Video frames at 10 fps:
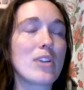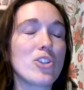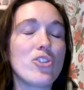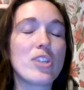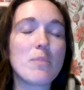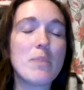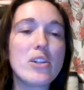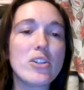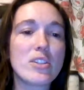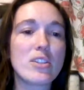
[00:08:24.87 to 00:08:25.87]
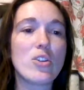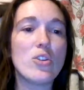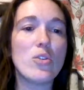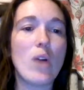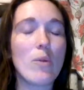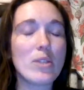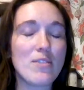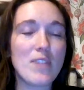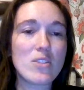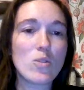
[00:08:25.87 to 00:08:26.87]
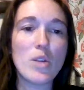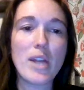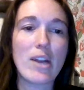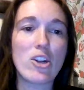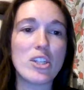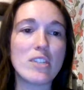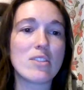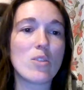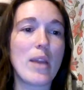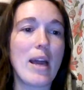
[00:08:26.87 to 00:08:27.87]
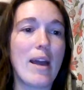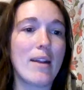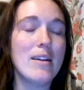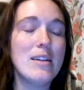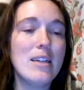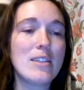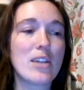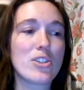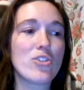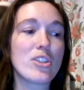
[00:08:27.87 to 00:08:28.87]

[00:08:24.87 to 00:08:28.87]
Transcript: Dr. Chris Pierce, who I went to vet school in Ireland, so we had Dr.